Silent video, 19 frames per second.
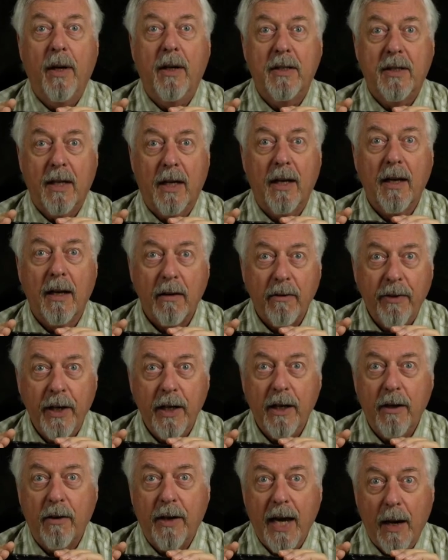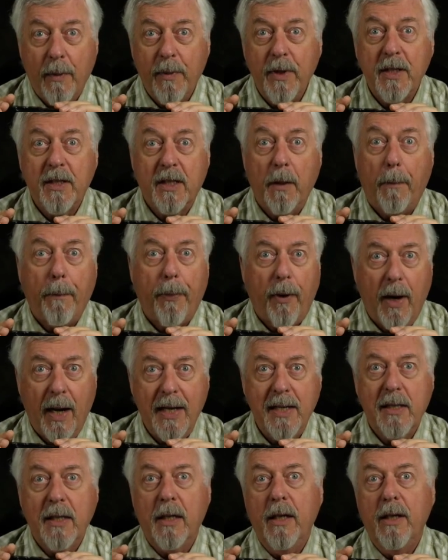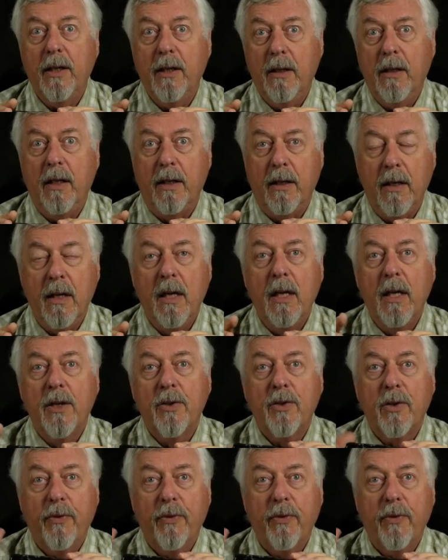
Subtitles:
as a little video camera, it's surprisingly good. So